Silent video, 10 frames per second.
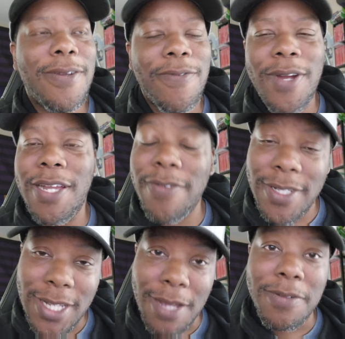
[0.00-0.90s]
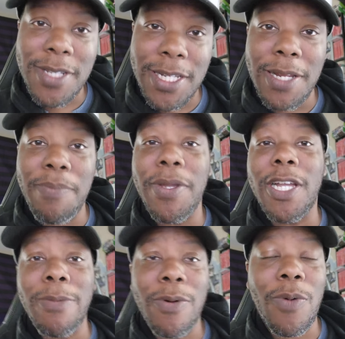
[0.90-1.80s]
Ravens obviously didn't
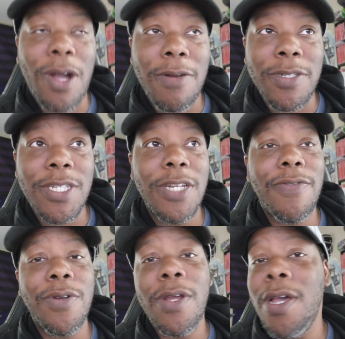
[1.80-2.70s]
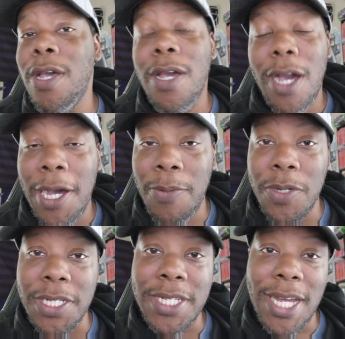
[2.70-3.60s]
pick up a wide receiver. I
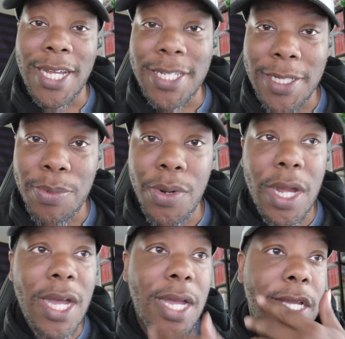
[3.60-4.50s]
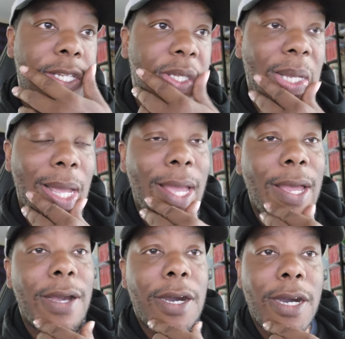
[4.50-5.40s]
was not surprised.
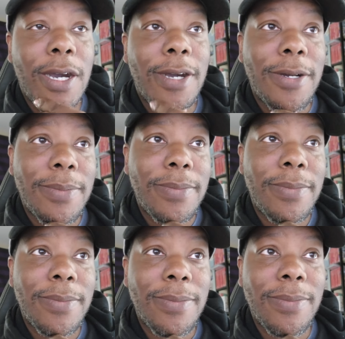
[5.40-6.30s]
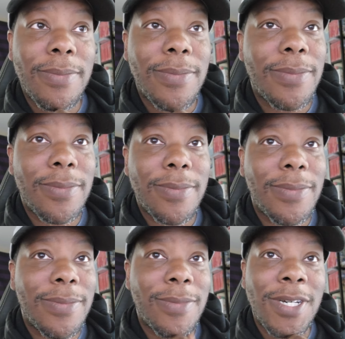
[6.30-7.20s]
I
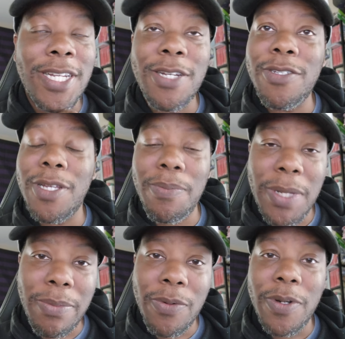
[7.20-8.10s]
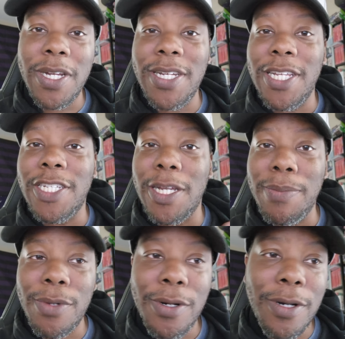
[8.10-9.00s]
know some people wanted DJ
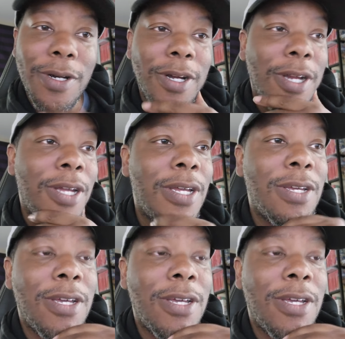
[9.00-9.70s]
Moore.